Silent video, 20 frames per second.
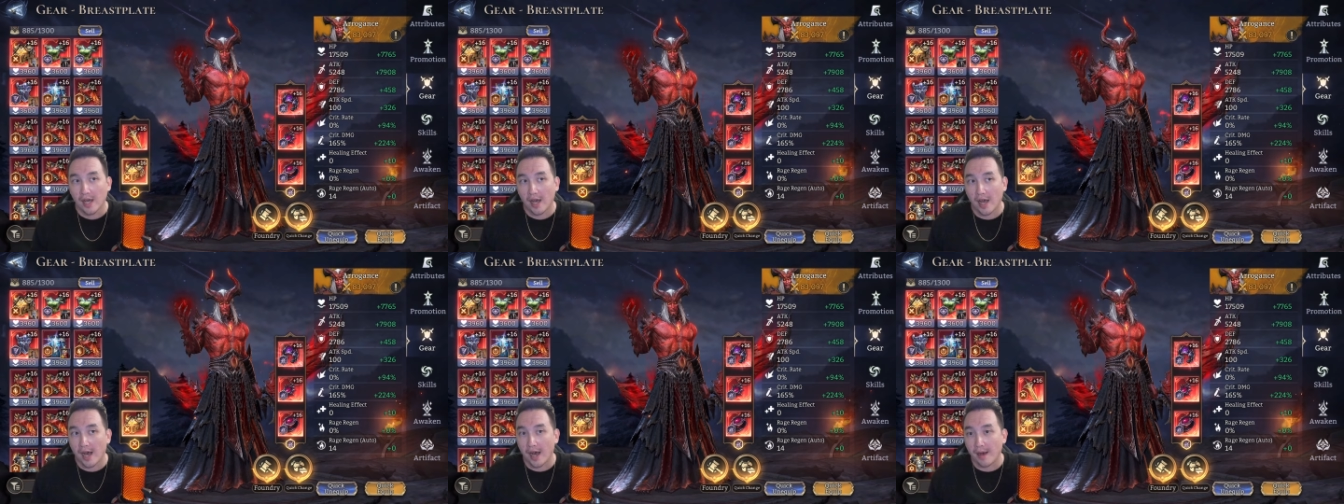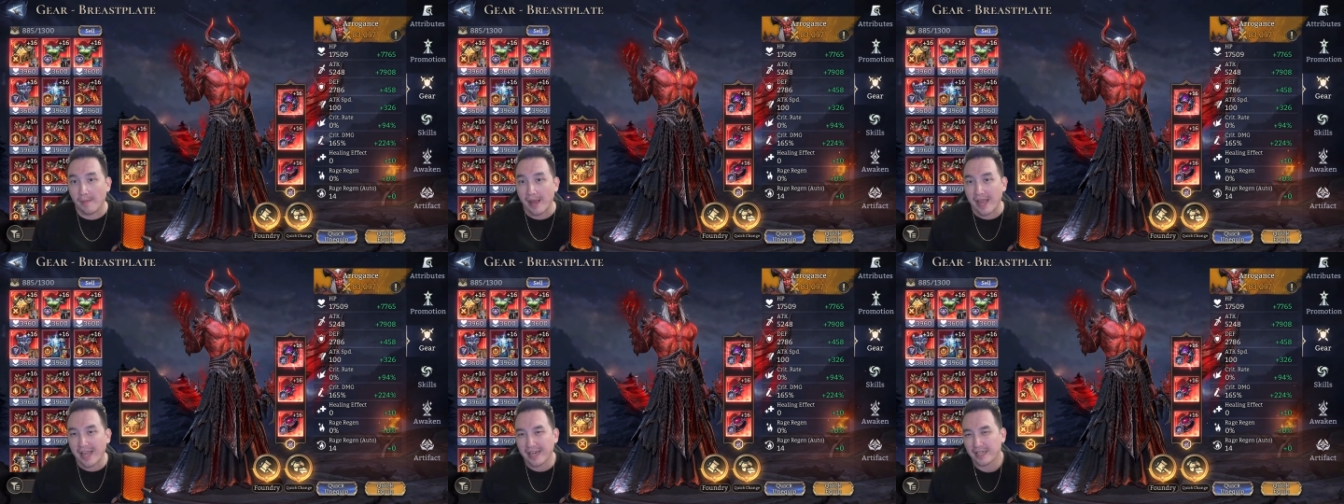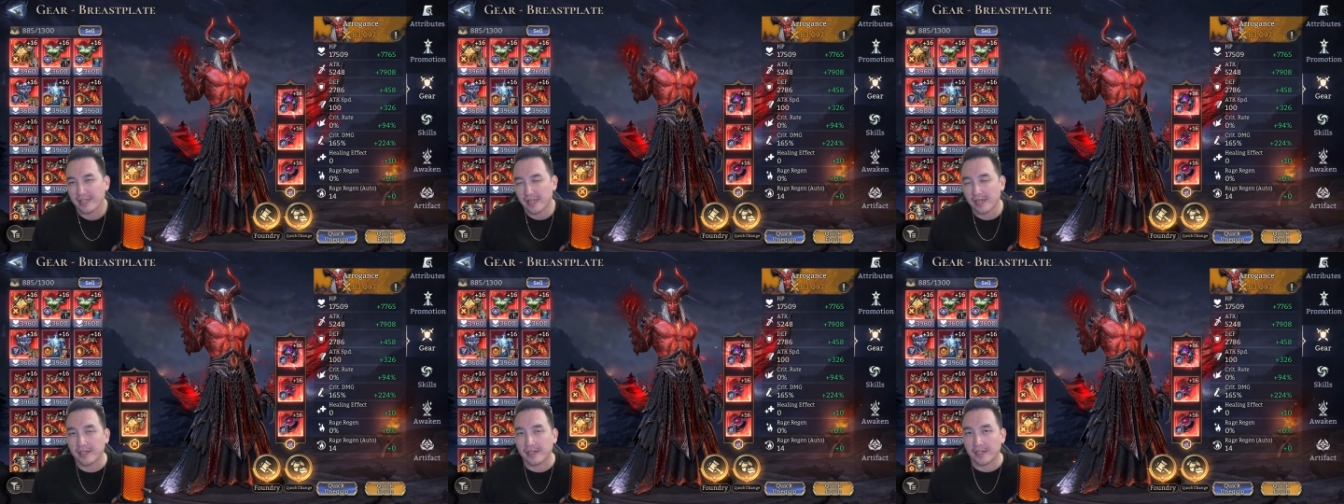um, and he
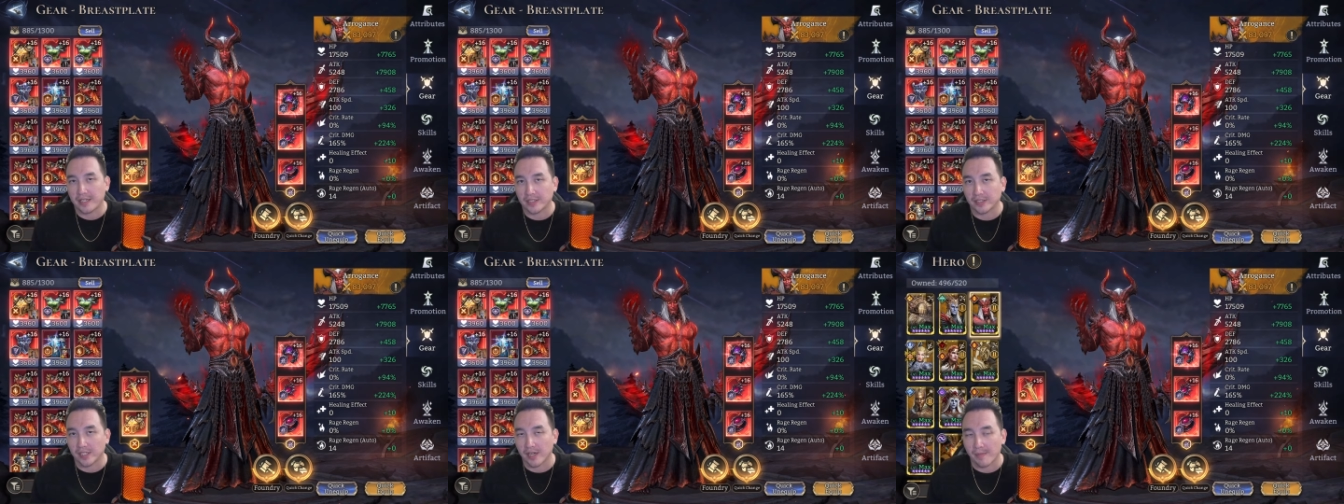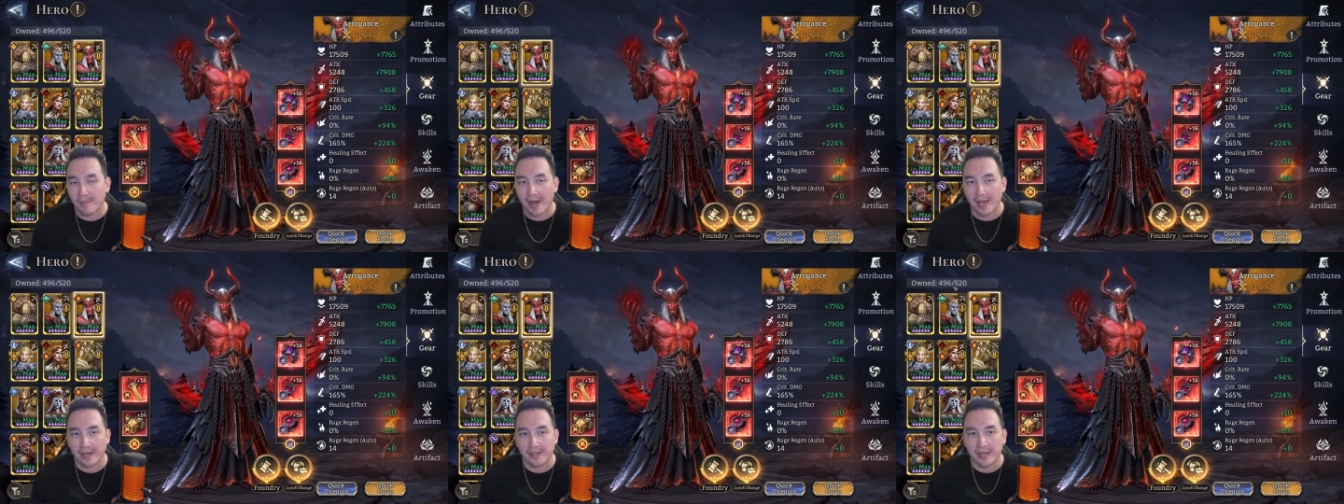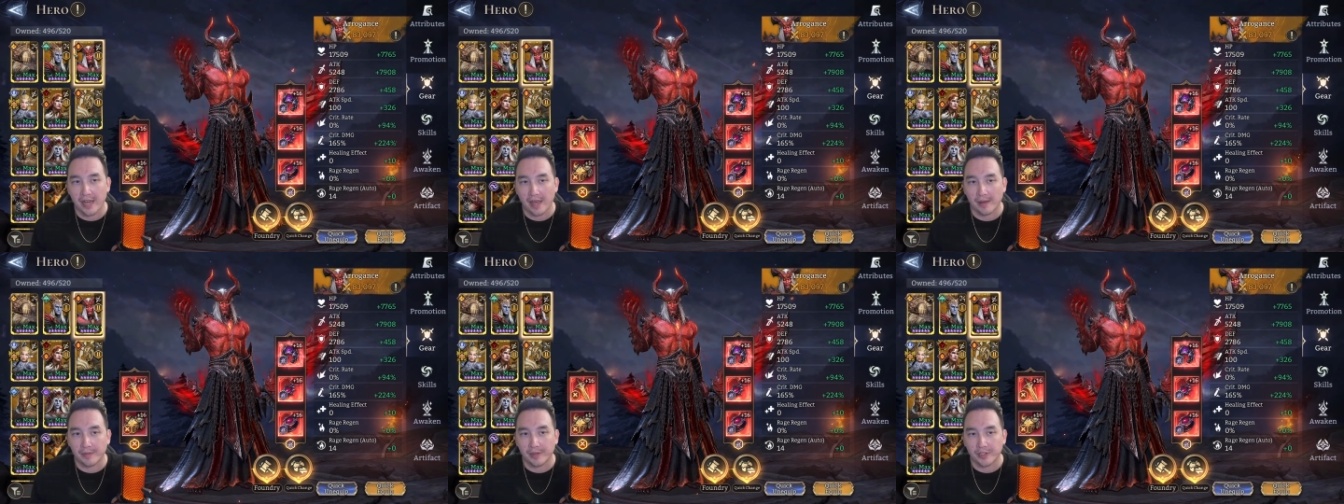did a decent amount of
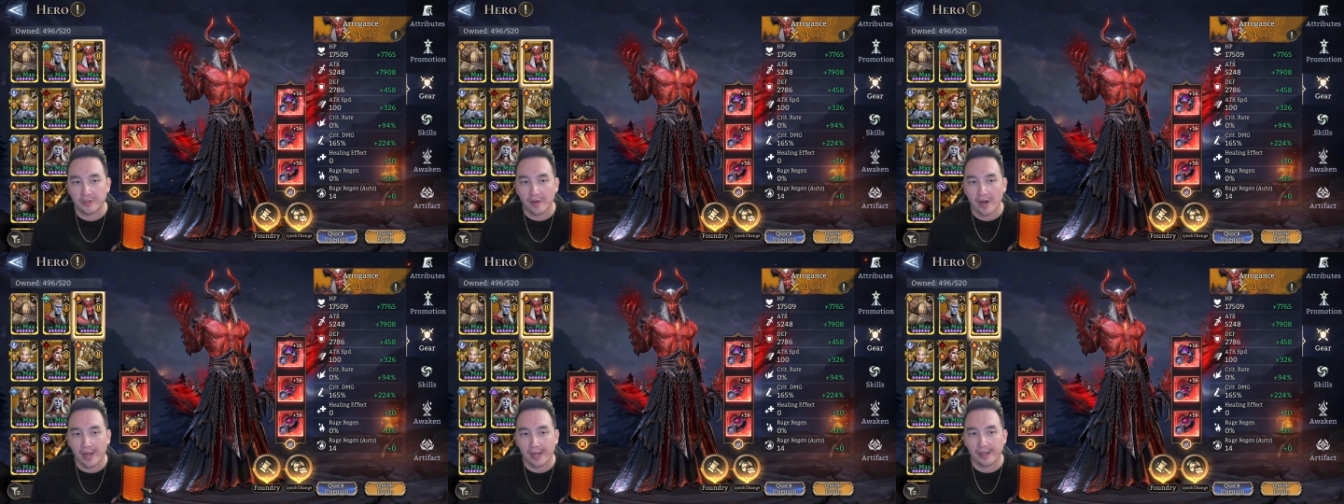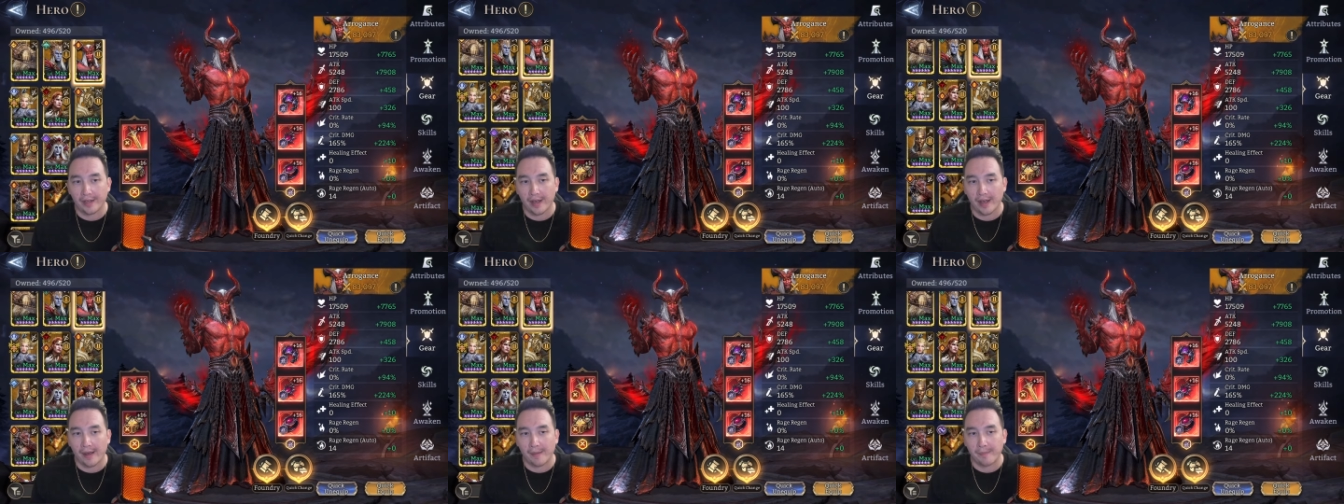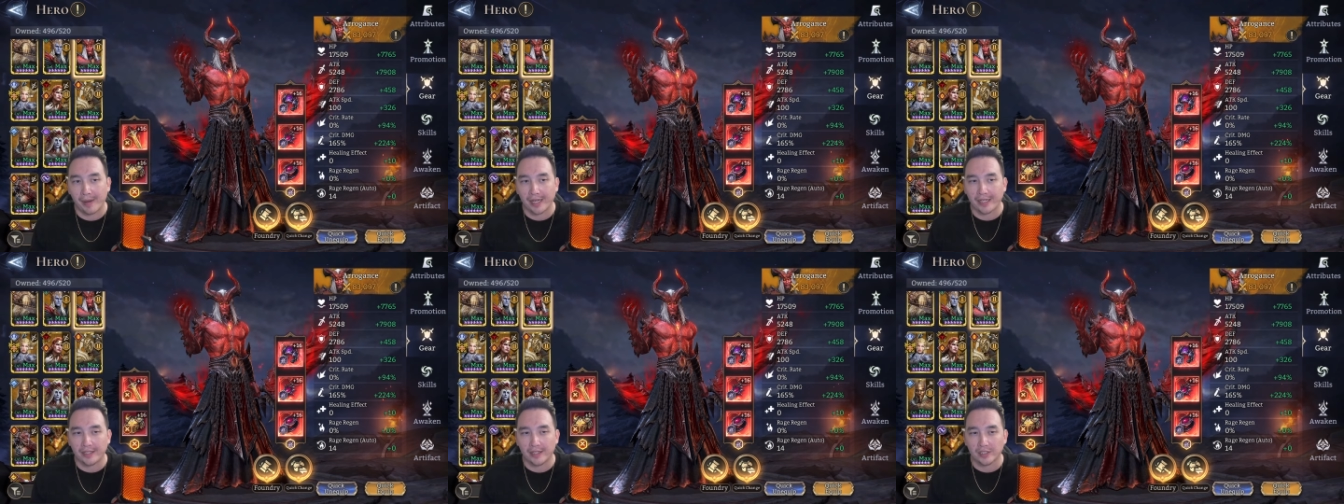damage, right? Uh,
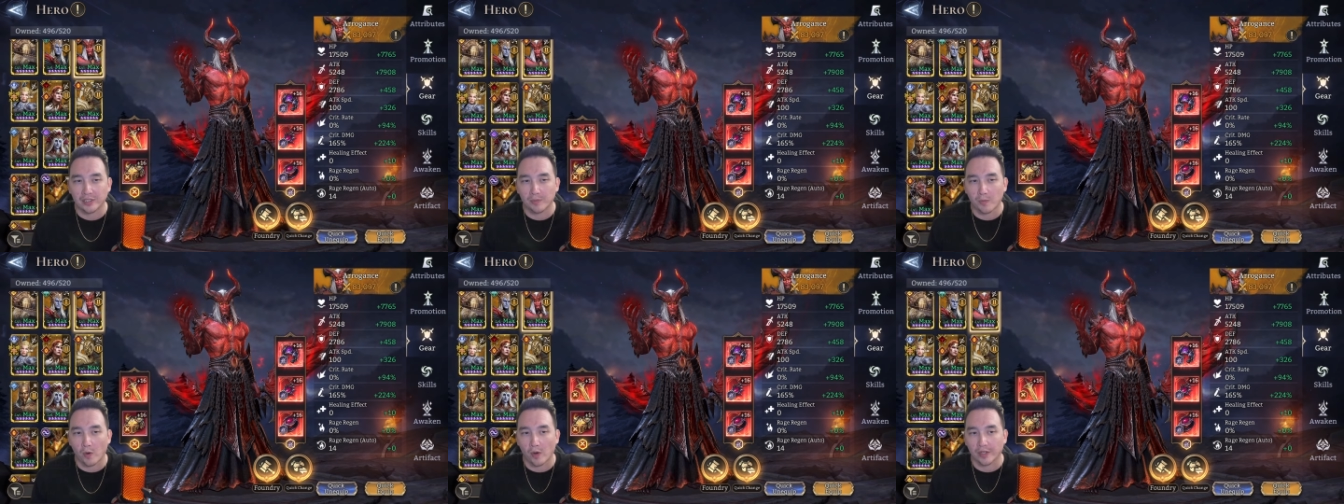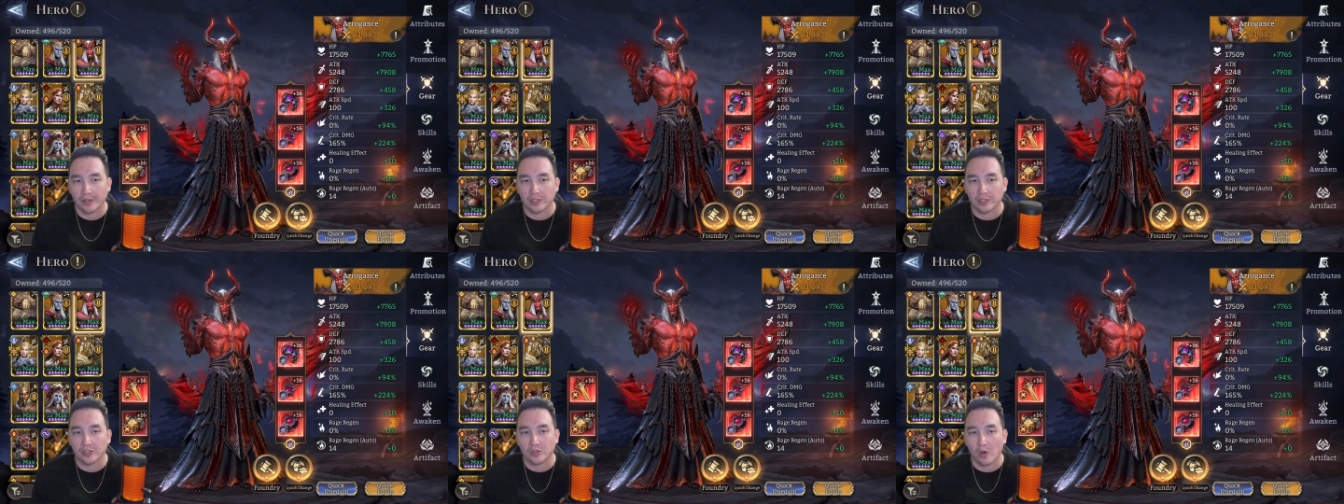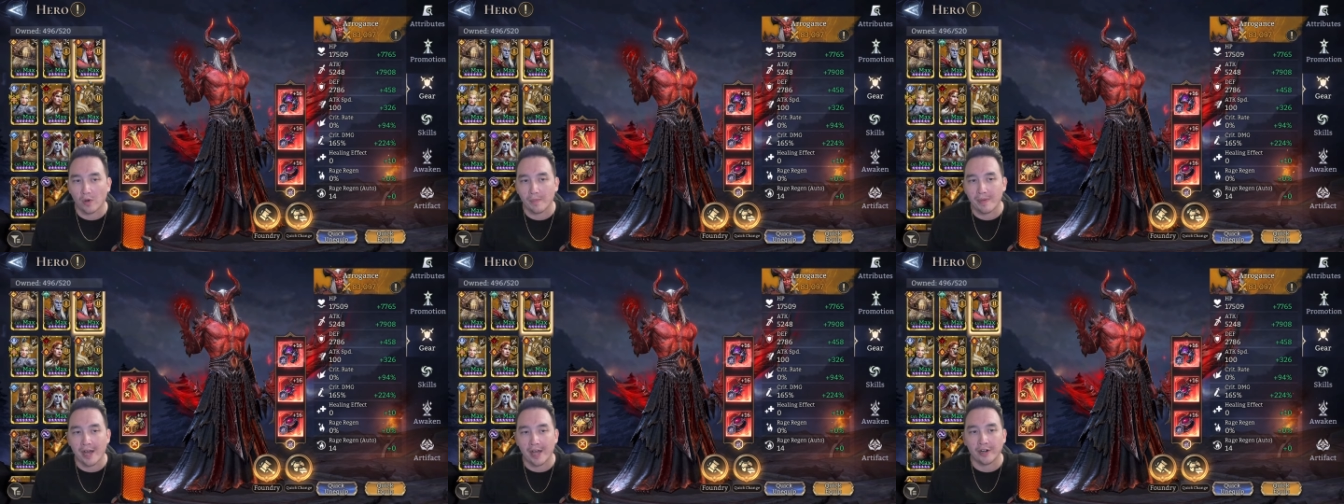but he does more in the
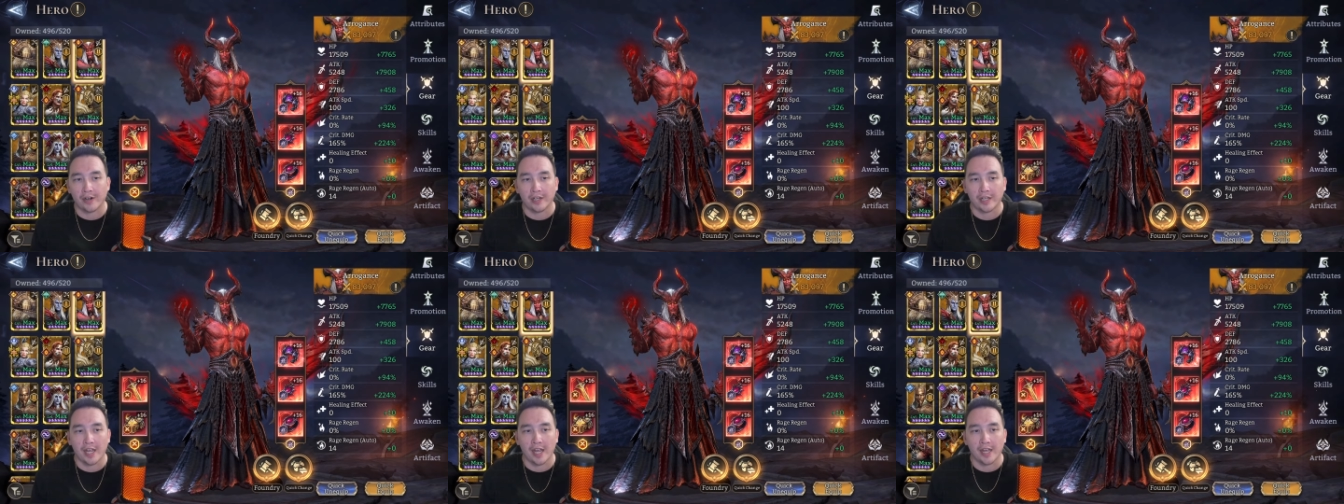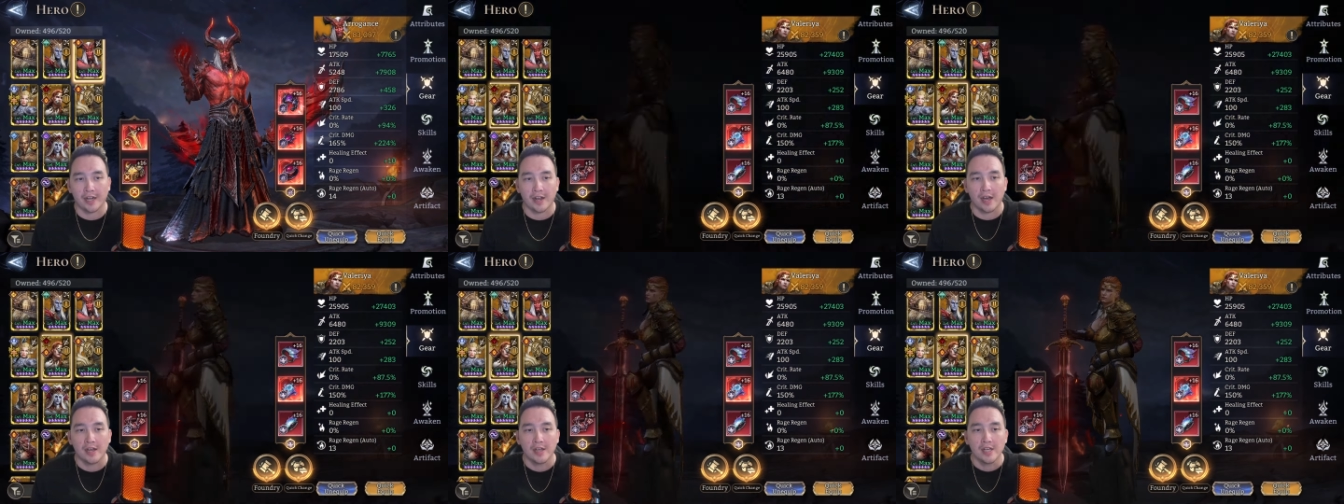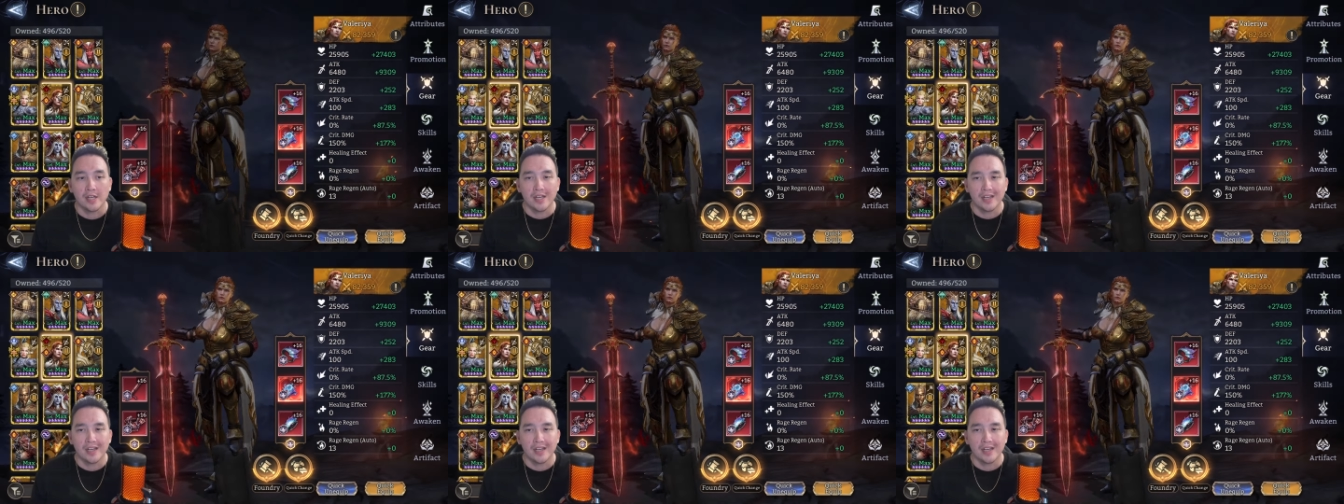Soulbound Arcana.